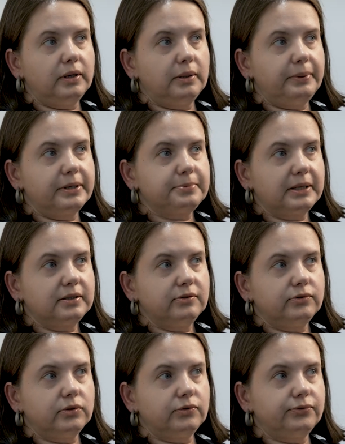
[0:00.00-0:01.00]
a
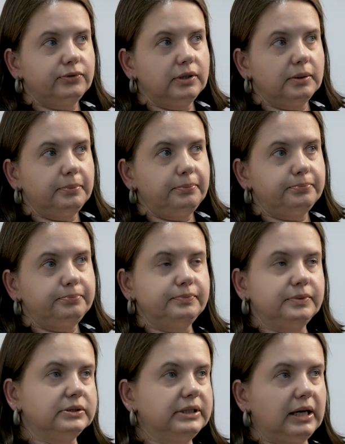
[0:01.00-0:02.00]
perspective of
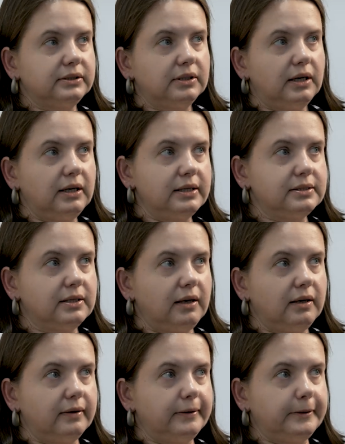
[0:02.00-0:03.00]
data, let's
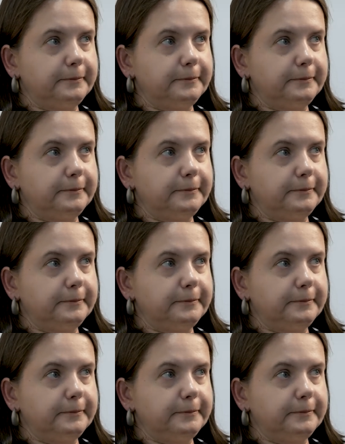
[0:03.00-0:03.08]
say